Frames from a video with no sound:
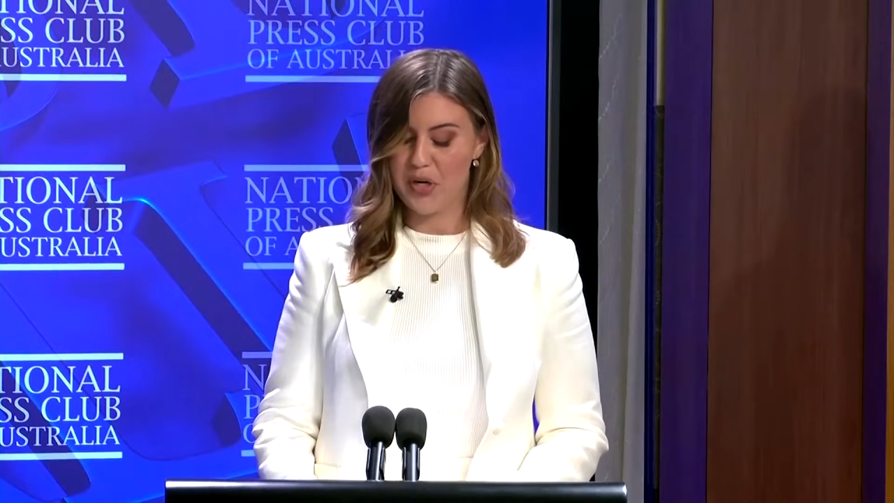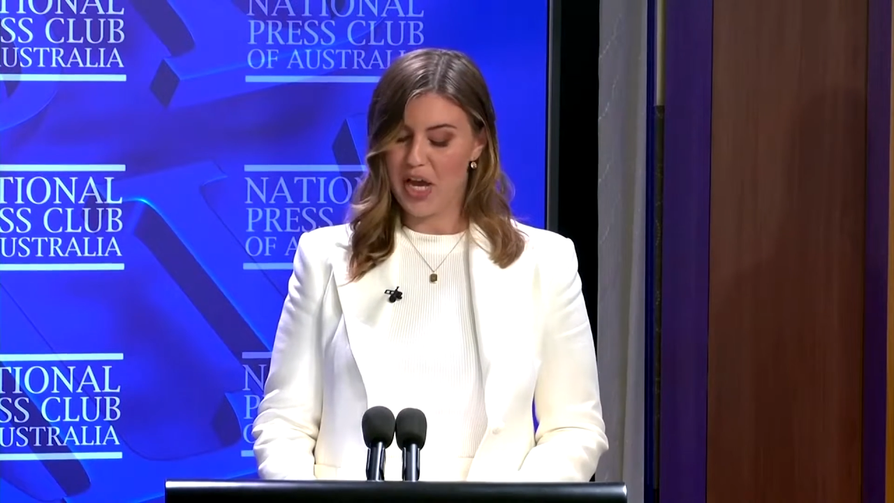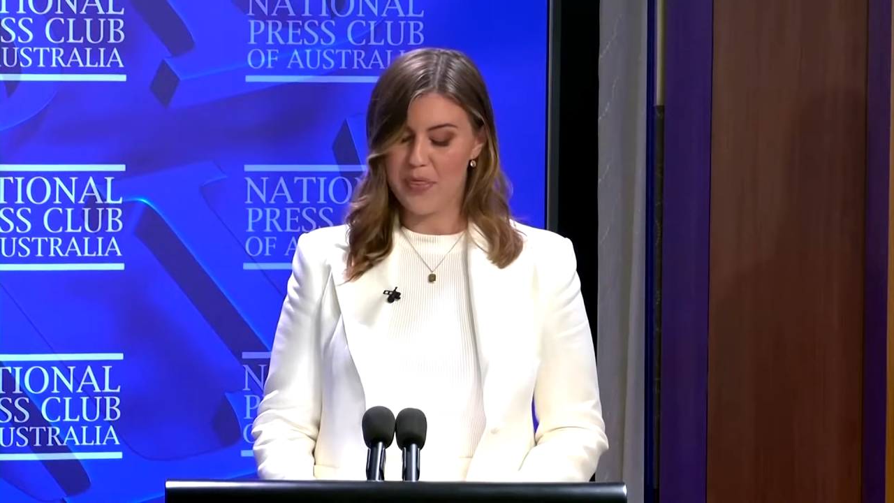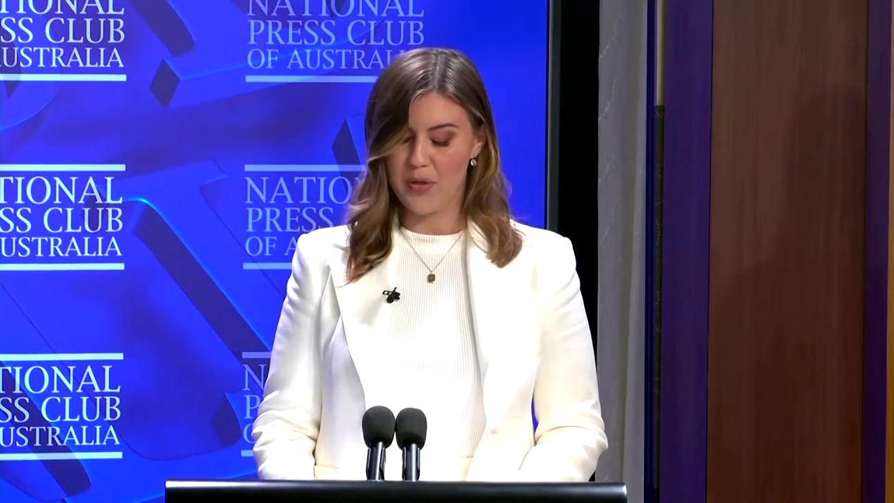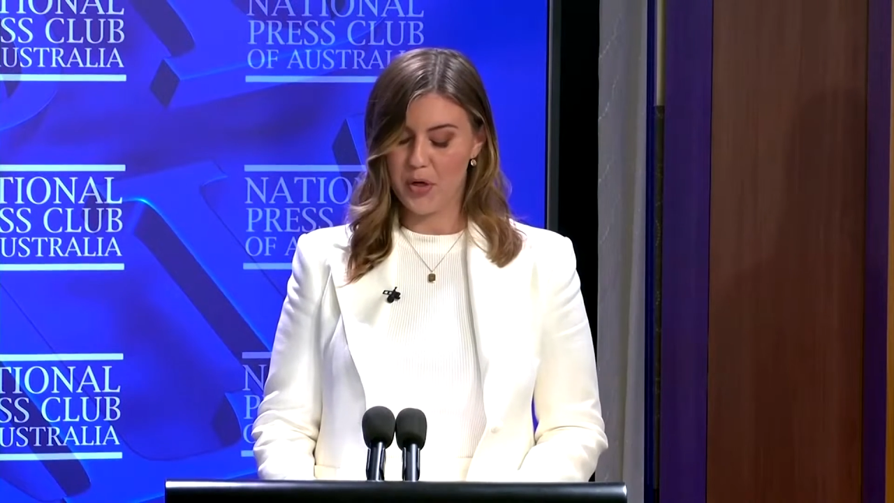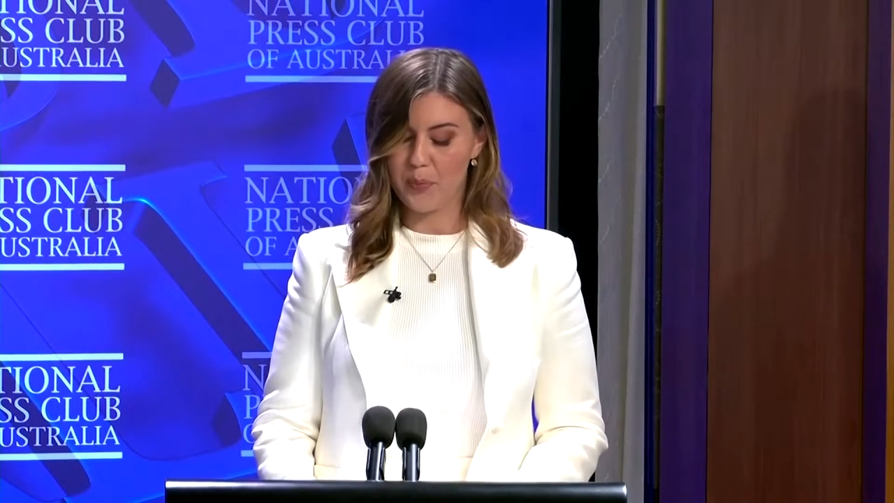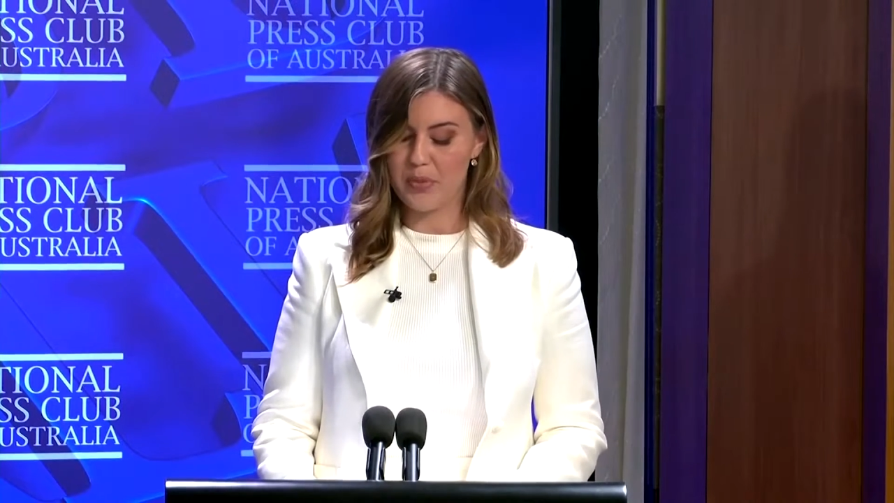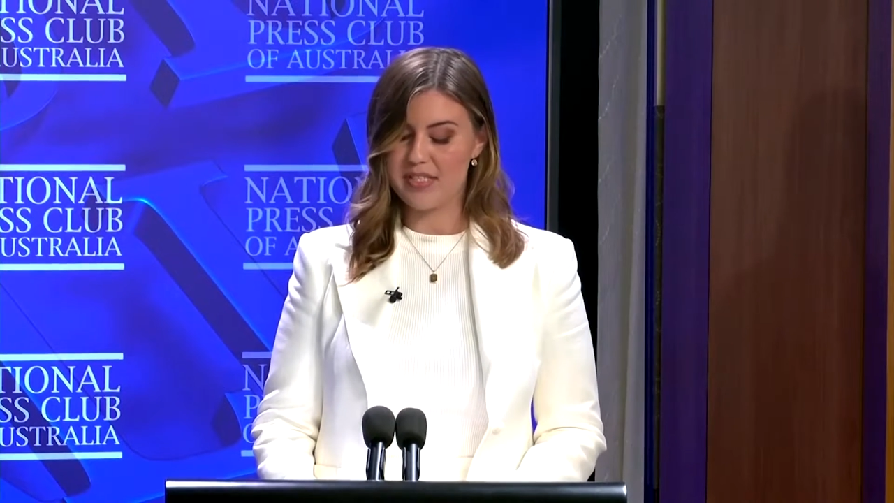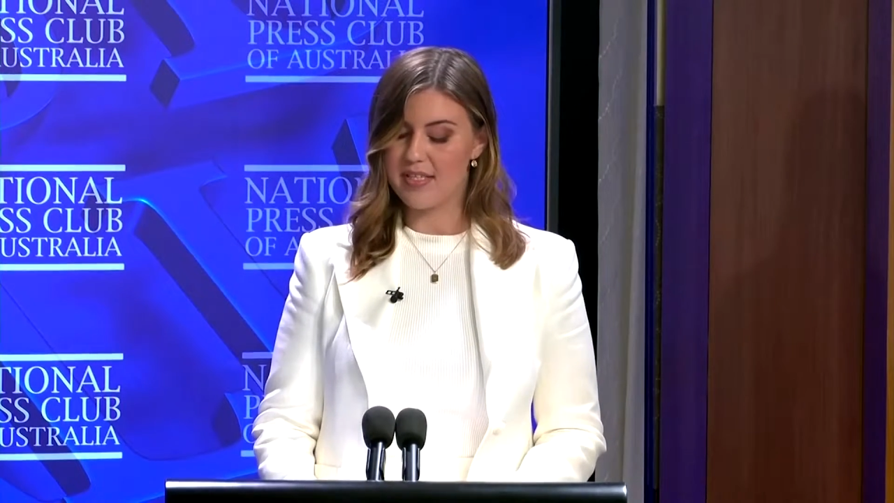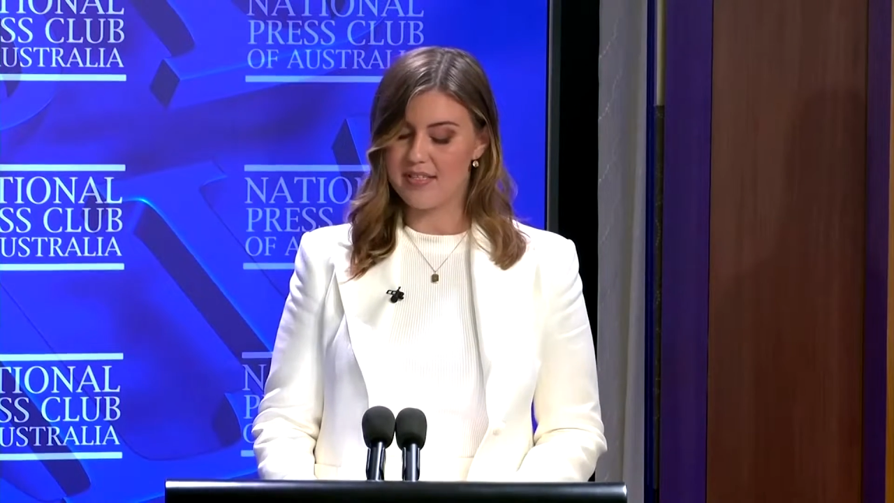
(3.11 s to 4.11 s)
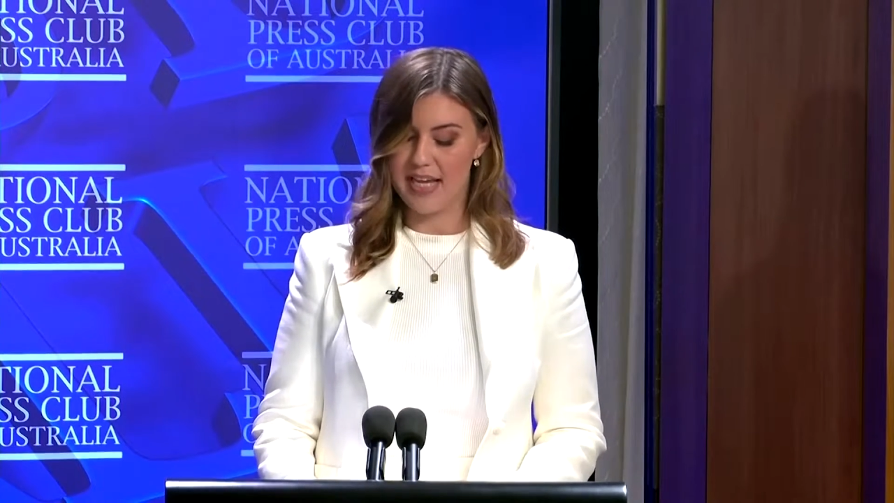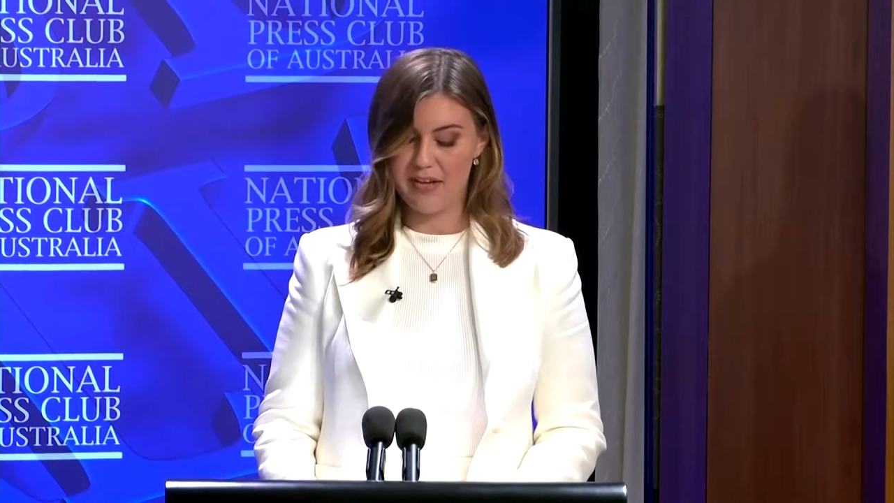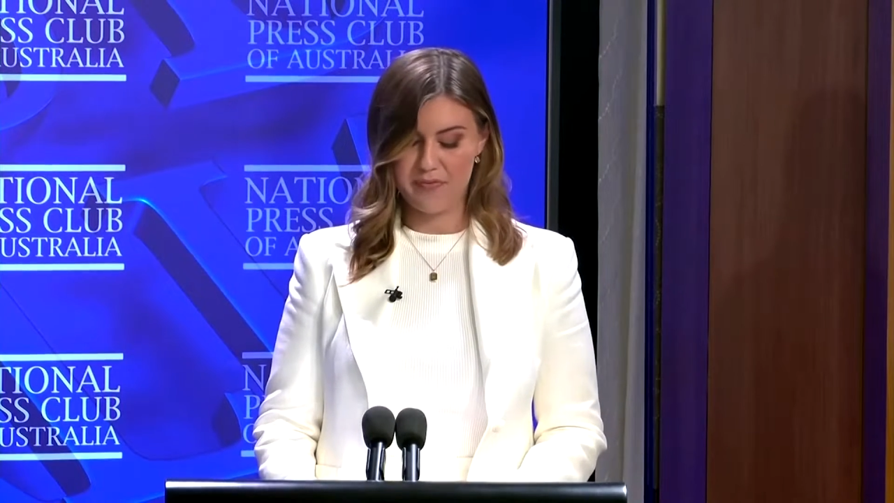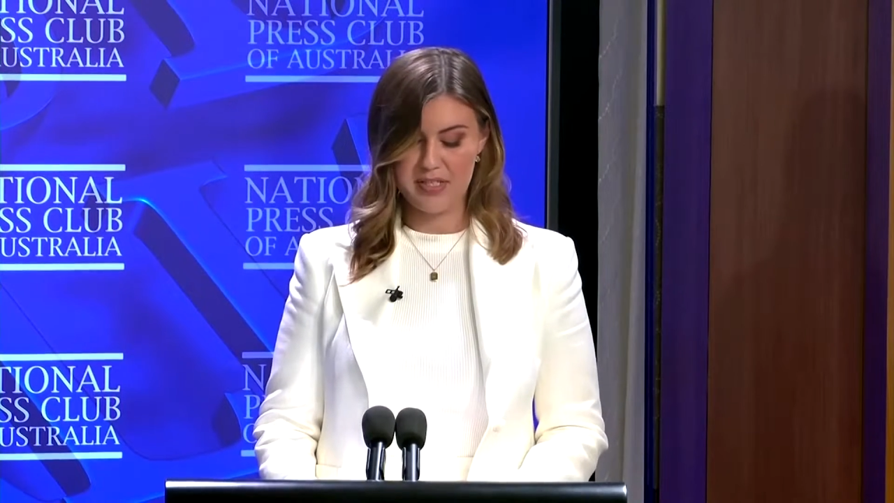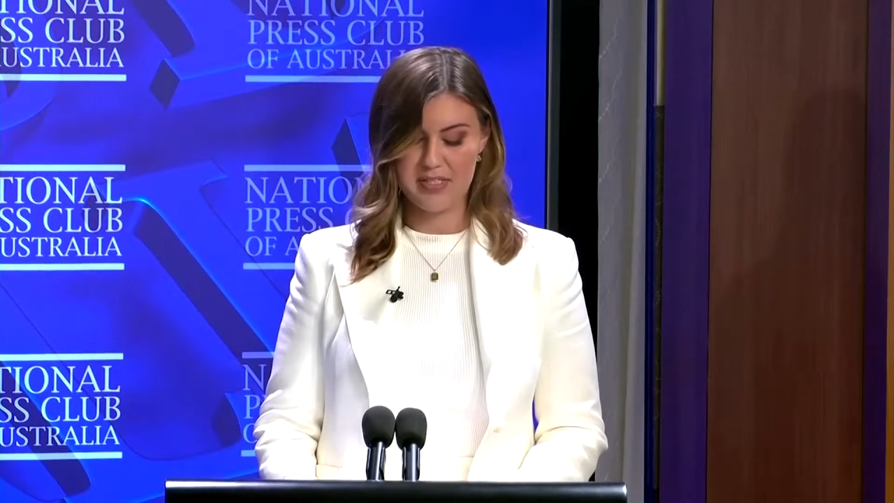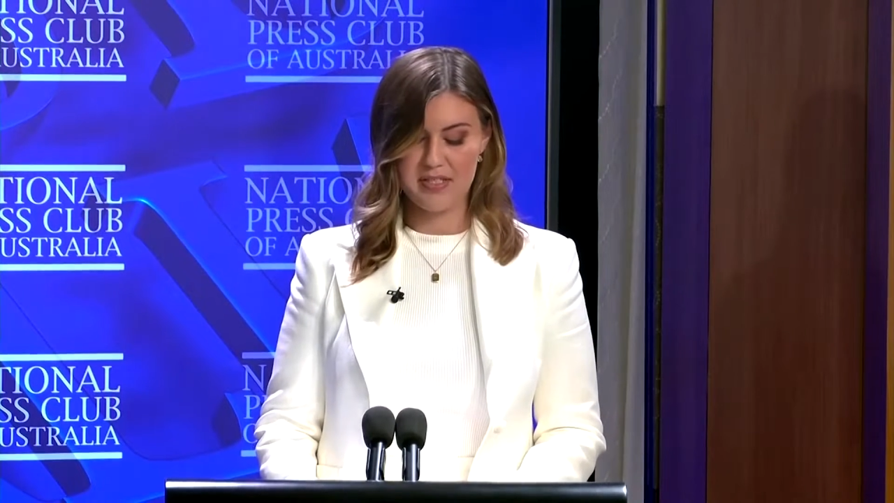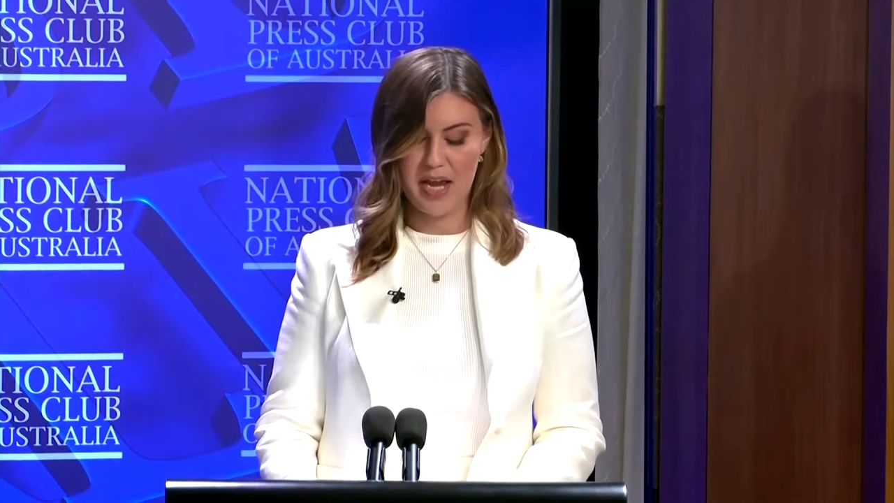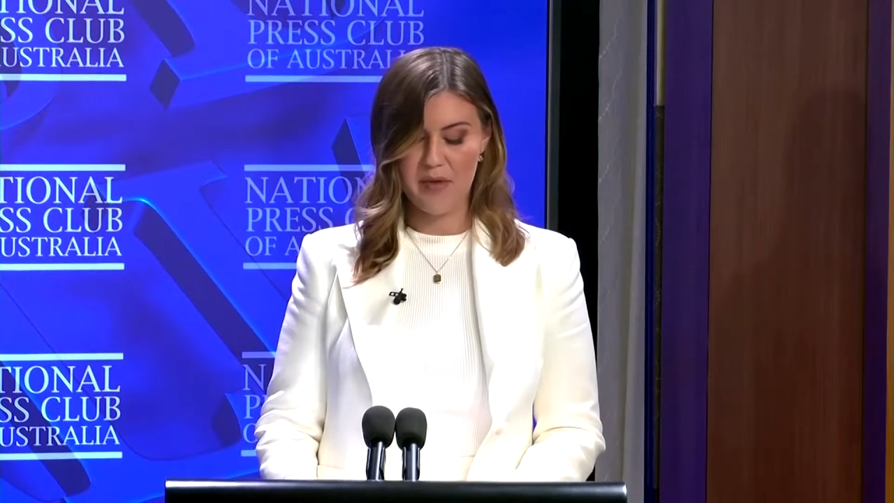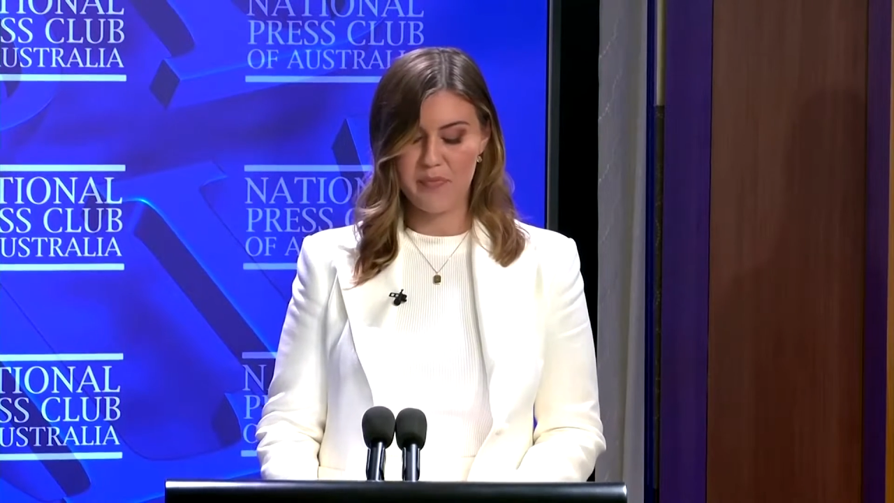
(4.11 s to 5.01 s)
in what I thought was the safest